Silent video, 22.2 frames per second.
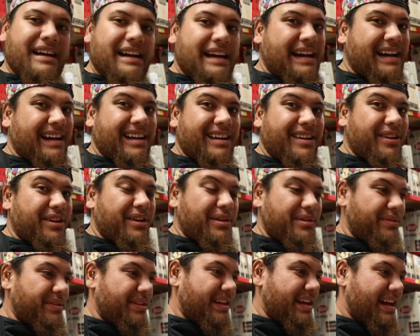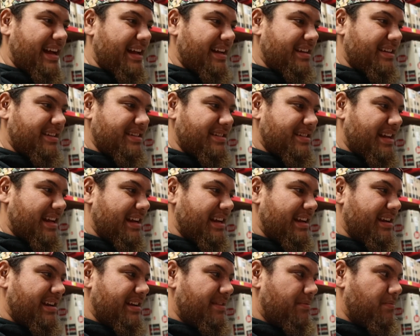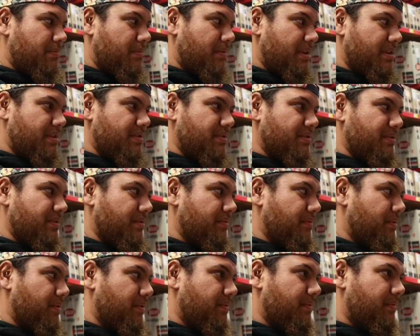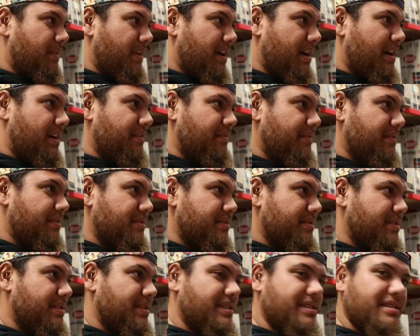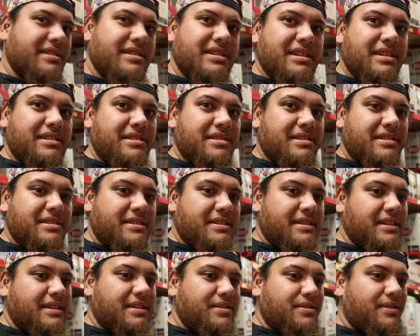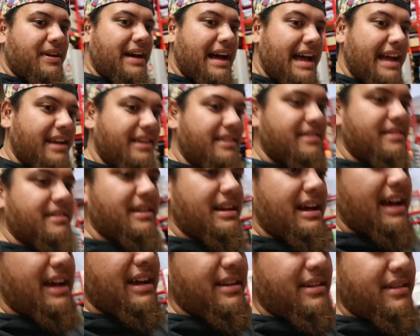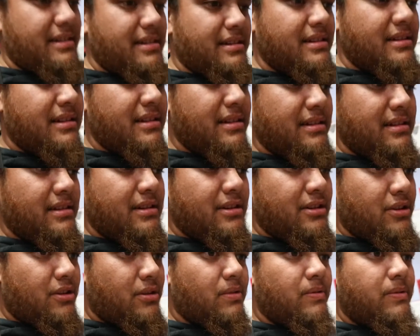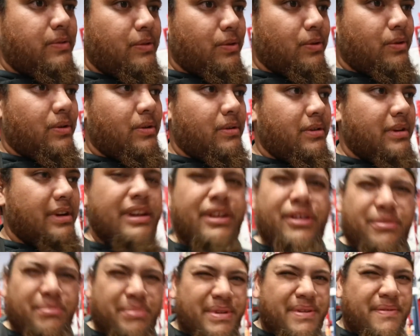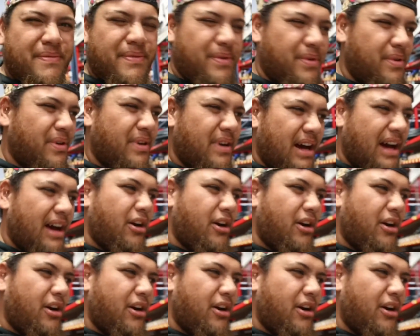I'm gonna go with that, because I need 1, 2, 3, 4, 5, 6, 6, 6 or 8, 8 or 4, could be 4.